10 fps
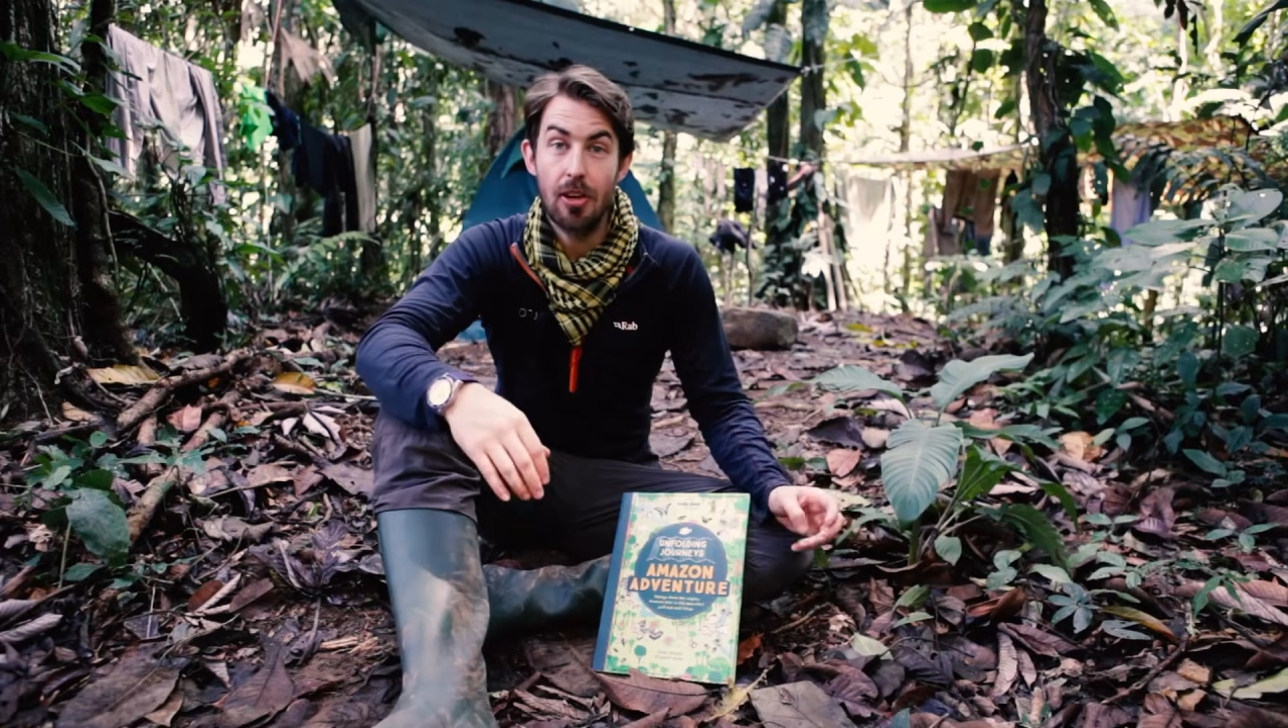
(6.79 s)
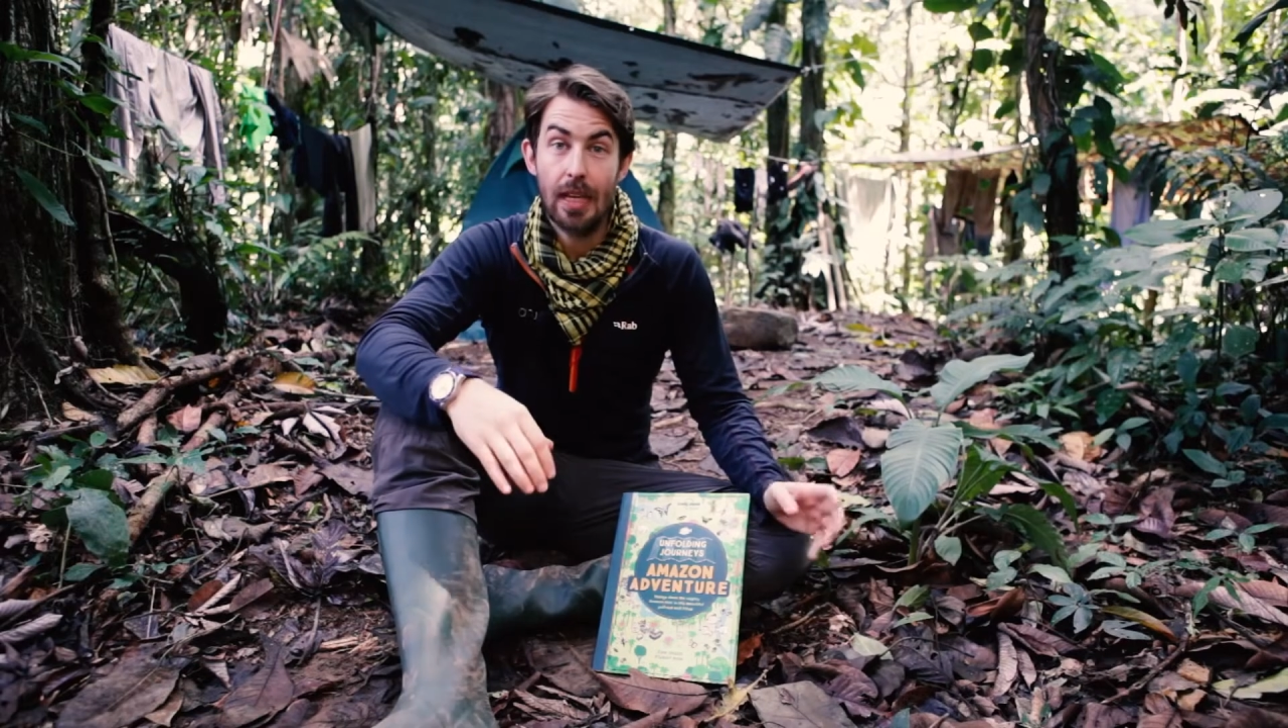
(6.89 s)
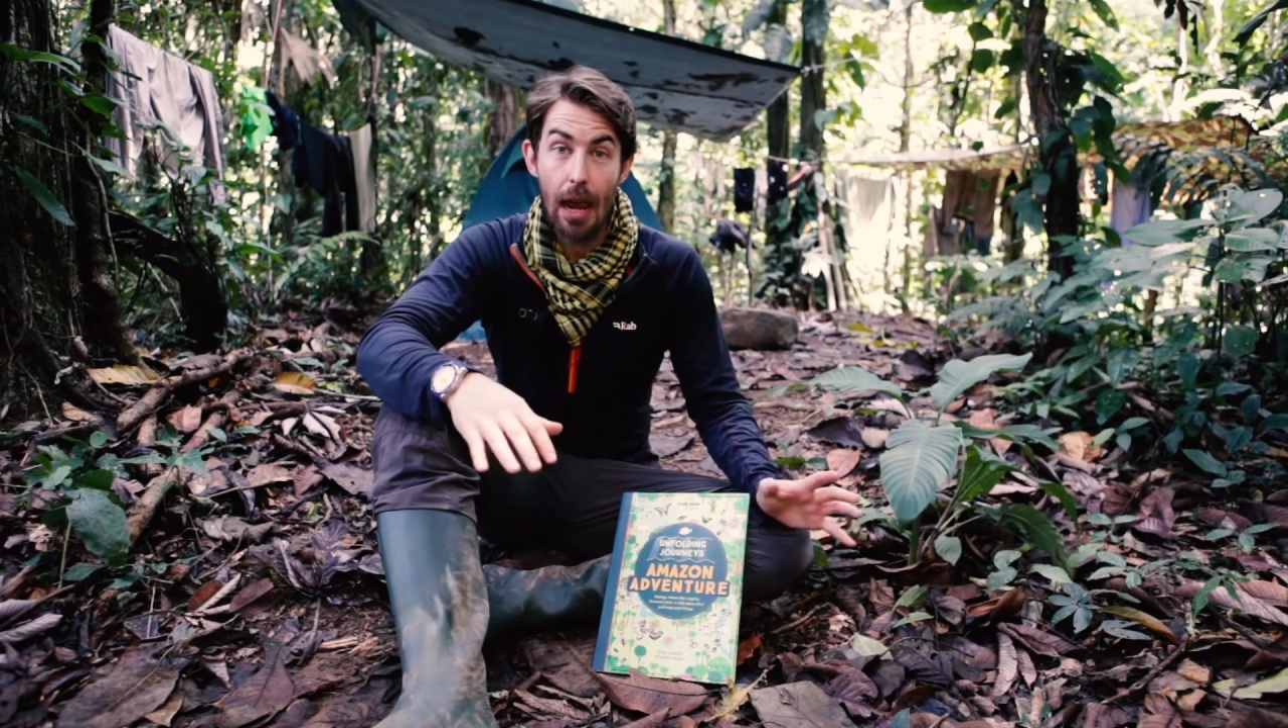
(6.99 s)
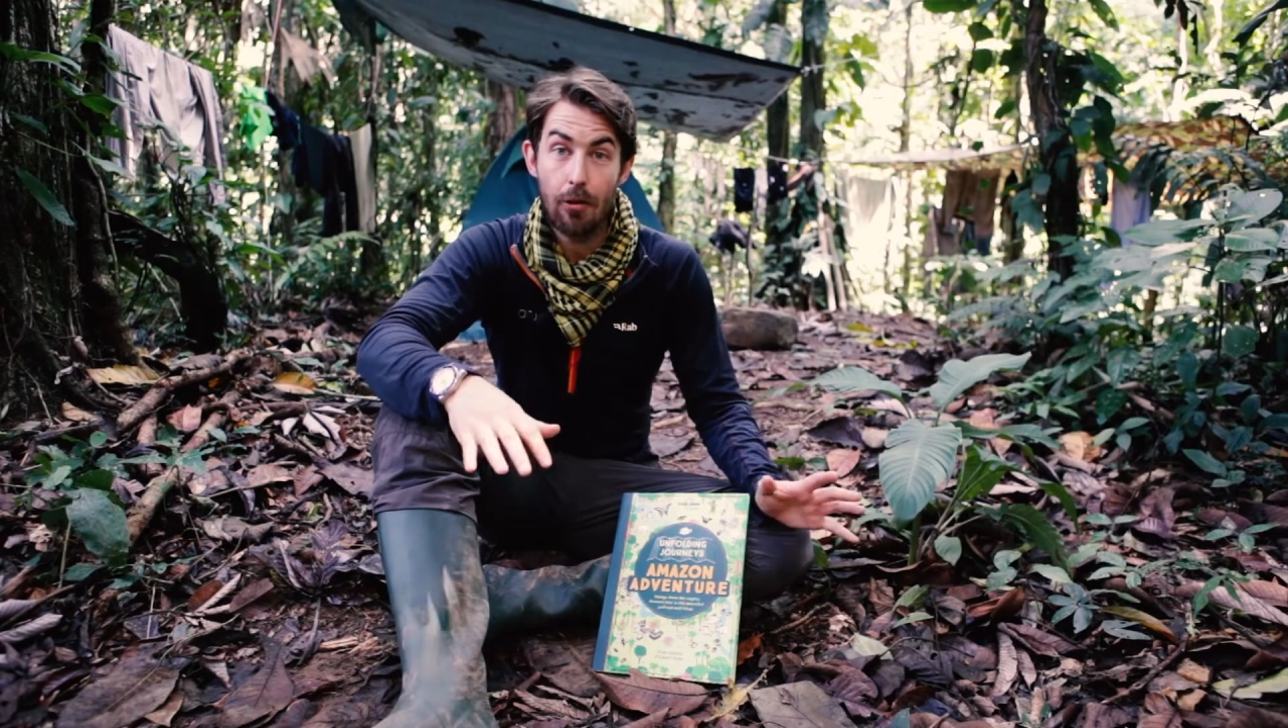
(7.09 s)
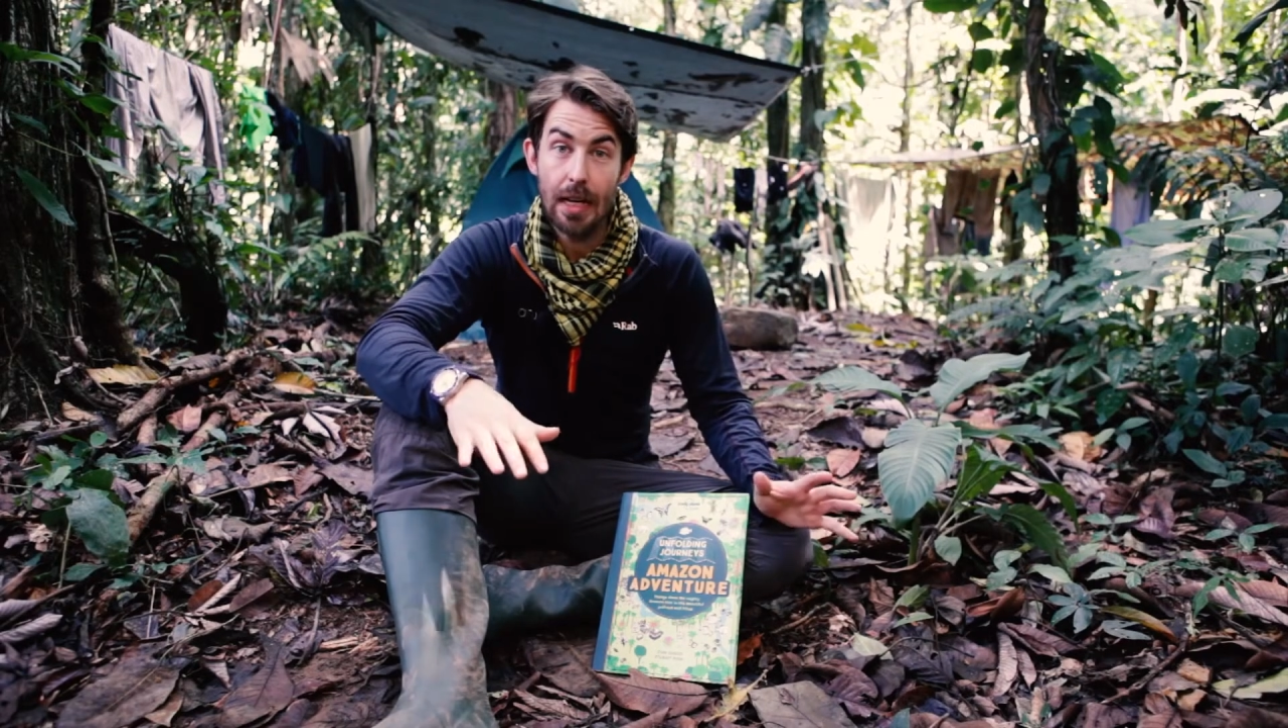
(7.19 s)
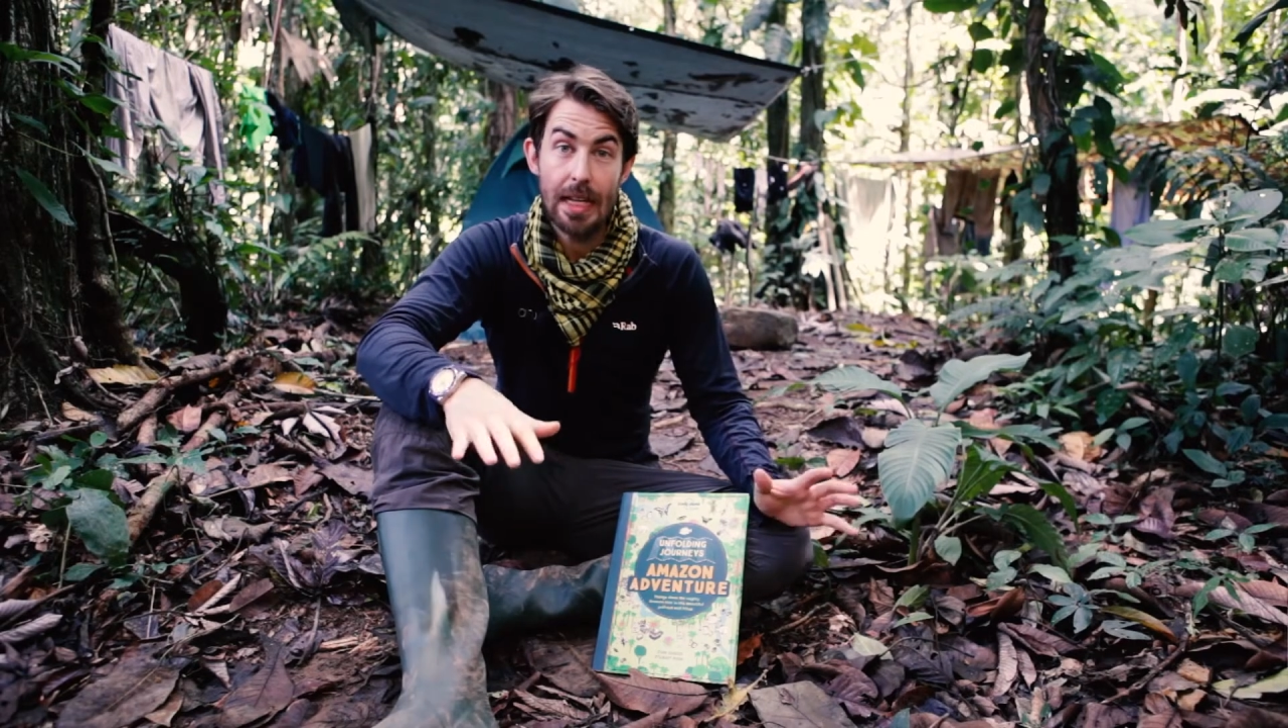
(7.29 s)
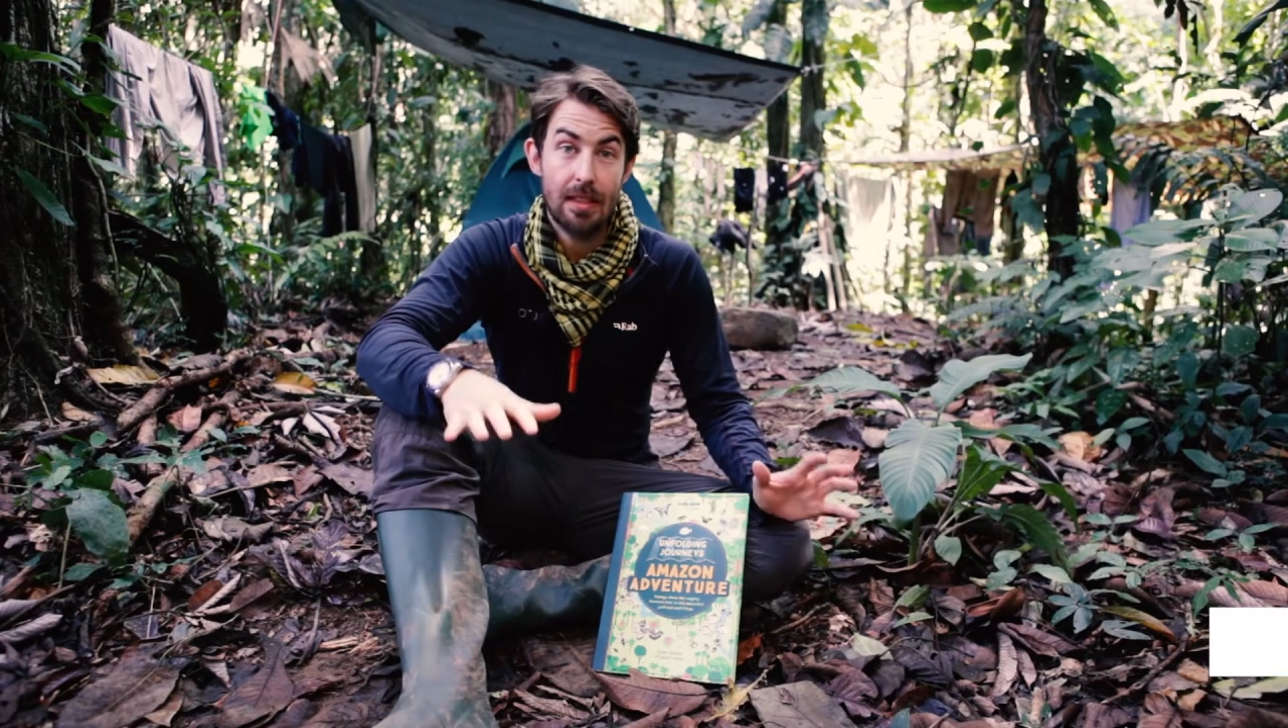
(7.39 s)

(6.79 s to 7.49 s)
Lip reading: currently